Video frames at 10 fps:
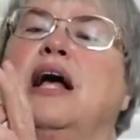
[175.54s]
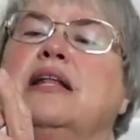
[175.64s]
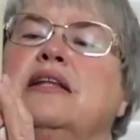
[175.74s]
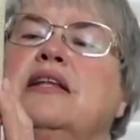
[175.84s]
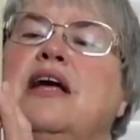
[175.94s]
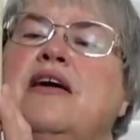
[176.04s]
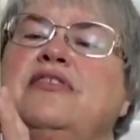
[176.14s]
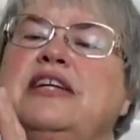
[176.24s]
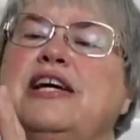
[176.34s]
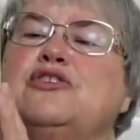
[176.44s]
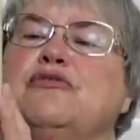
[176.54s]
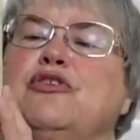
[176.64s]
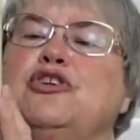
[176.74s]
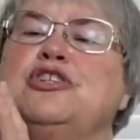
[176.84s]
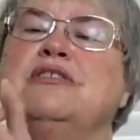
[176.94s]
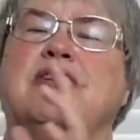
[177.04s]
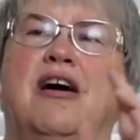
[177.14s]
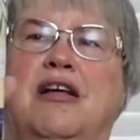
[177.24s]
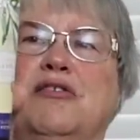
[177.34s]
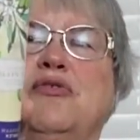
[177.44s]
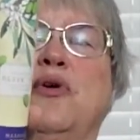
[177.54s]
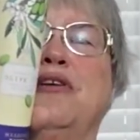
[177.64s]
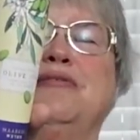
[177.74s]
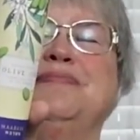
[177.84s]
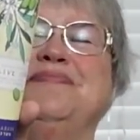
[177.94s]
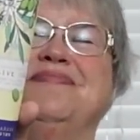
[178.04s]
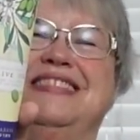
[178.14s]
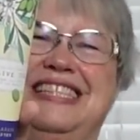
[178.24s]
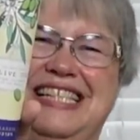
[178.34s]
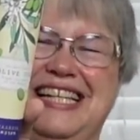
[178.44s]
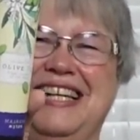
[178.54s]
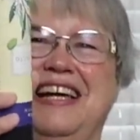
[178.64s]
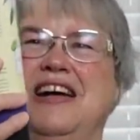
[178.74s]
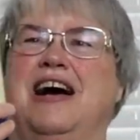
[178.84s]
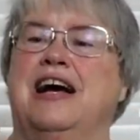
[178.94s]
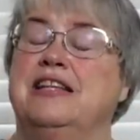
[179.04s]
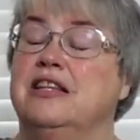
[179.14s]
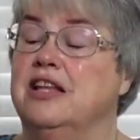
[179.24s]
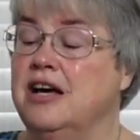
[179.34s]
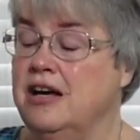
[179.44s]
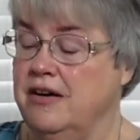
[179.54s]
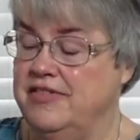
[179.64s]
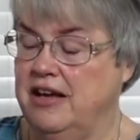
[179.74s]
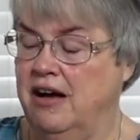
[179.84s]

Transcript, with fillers: lovely extra virgin olive oil. I love the